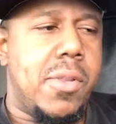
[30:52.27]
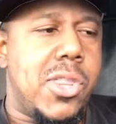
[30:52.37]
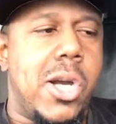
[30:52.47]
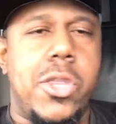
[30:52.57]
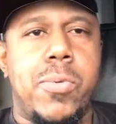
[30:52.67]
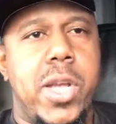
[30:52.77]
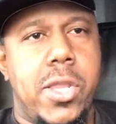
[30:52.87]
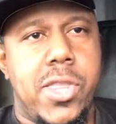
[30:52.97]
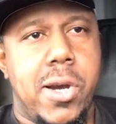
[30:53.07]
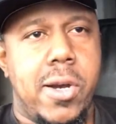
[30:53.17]
33 and a
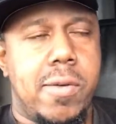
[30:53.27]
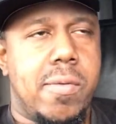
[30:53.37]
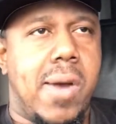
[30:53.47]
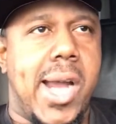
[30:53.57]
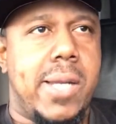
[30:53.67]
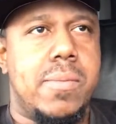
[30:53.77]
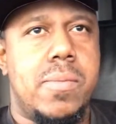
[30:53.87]
third, right?